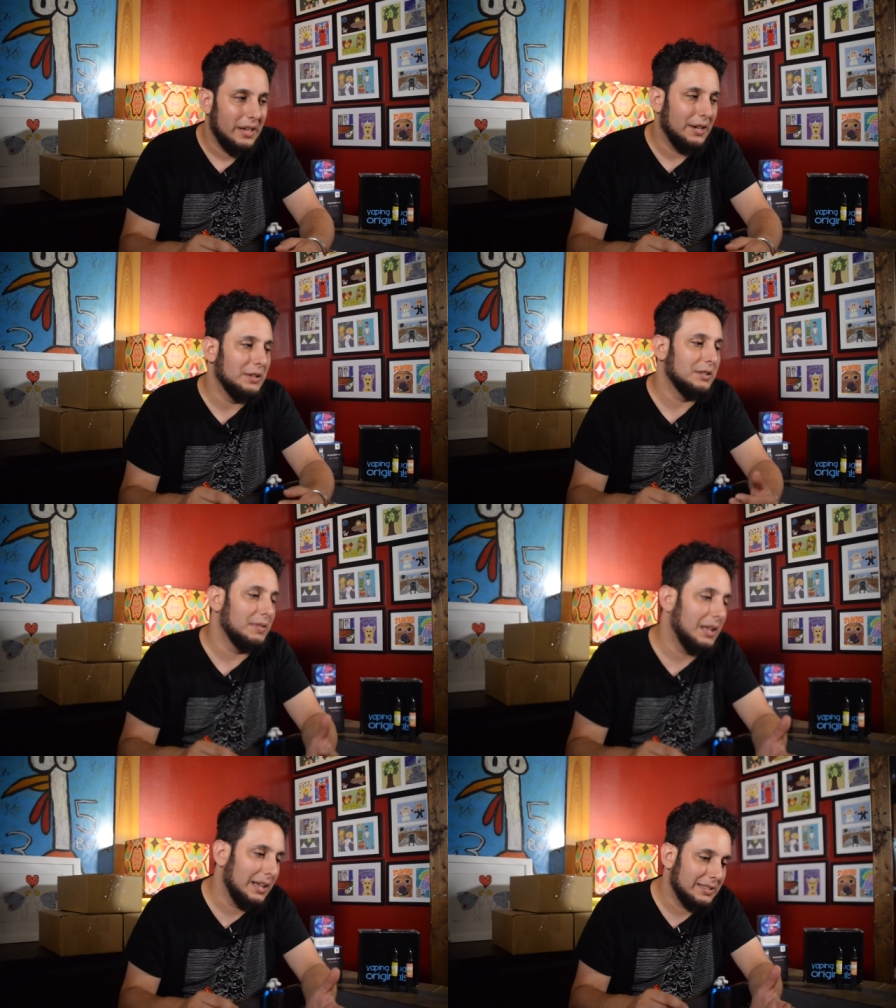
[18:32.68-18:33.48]
here's a
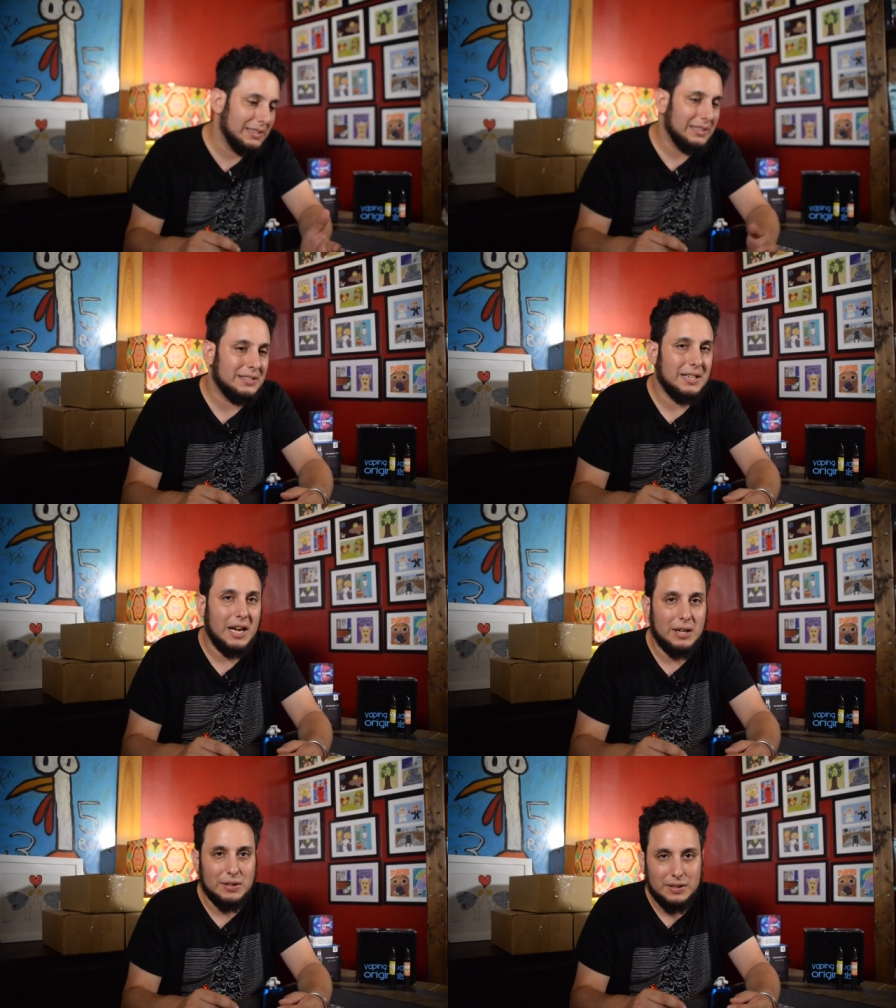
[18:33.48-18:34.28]
Velocity
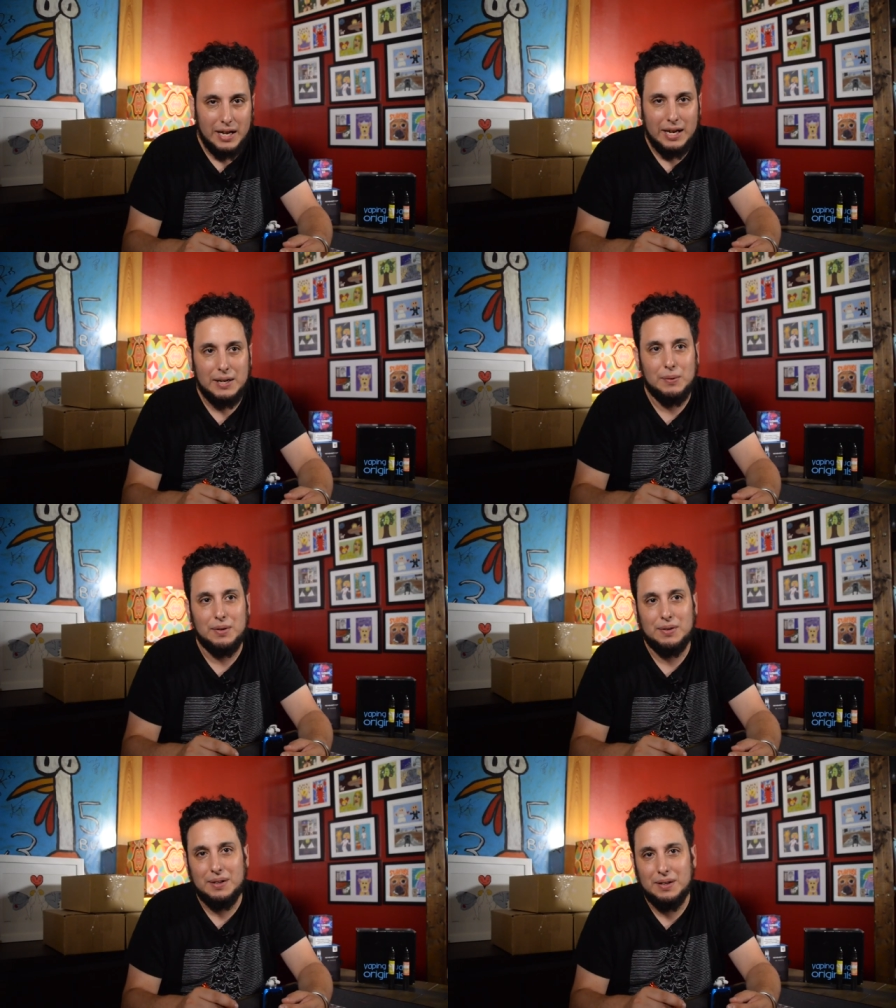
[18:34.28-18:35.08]
style deck
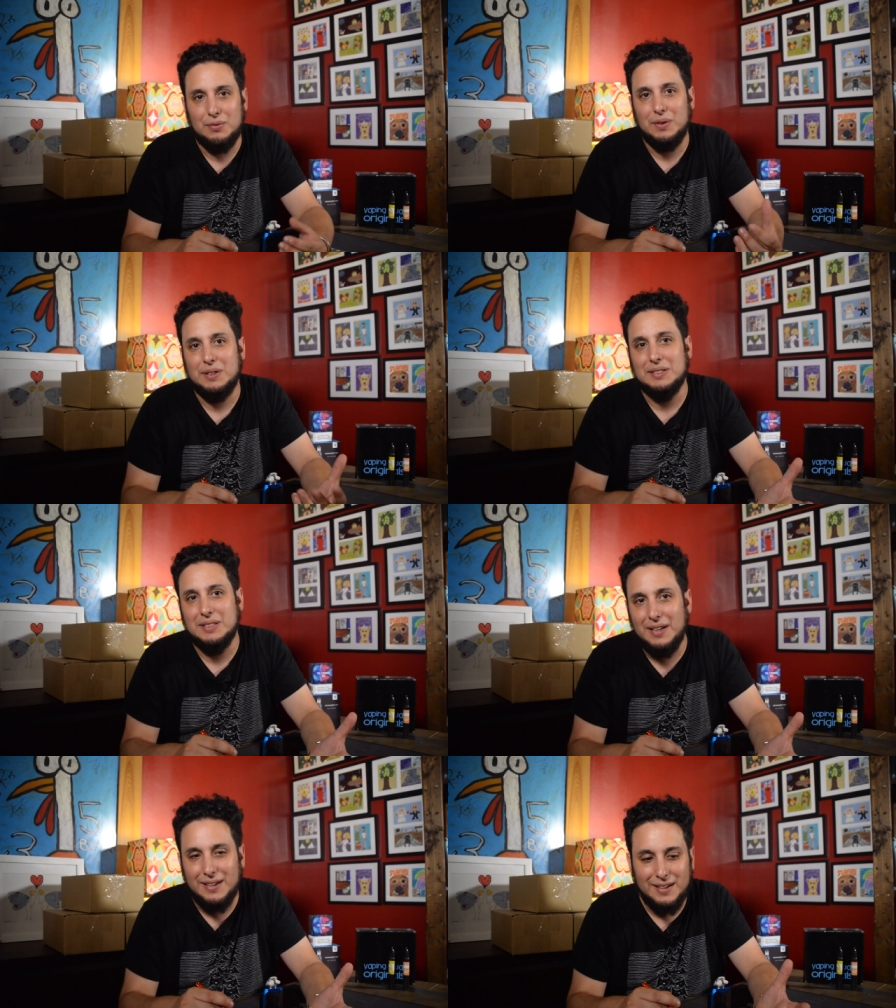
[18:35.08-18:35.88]
with a different
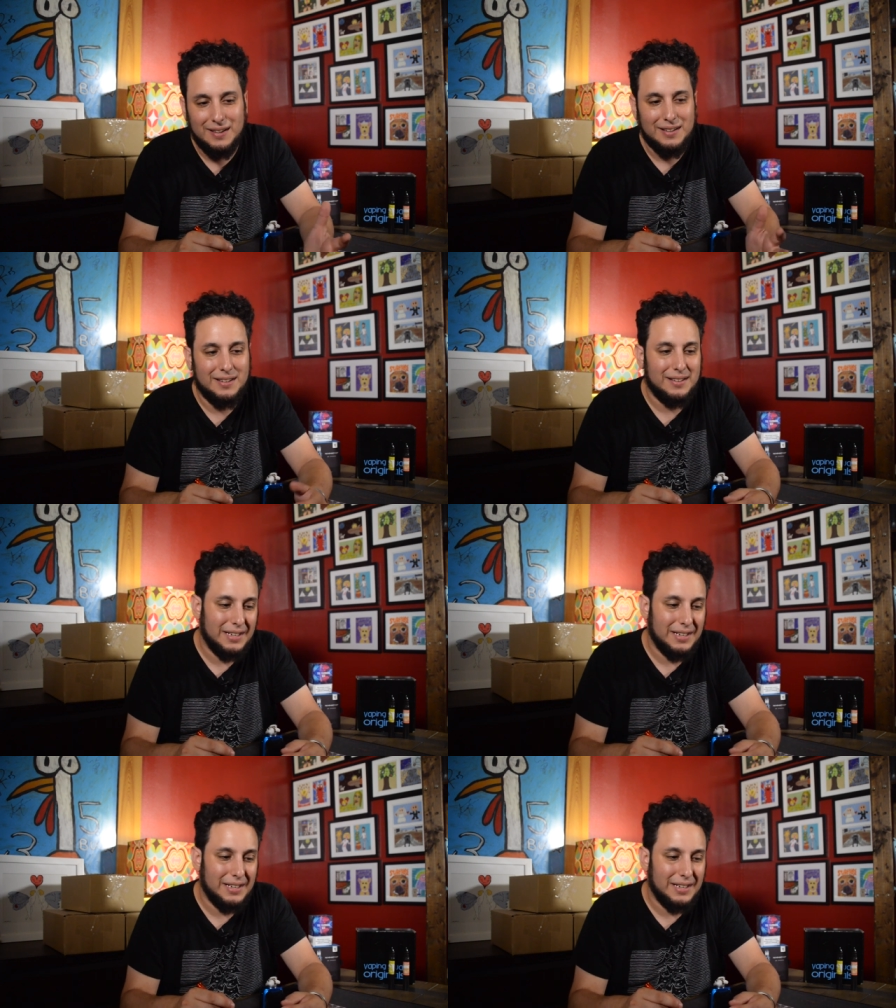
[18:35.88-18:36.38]
design on it.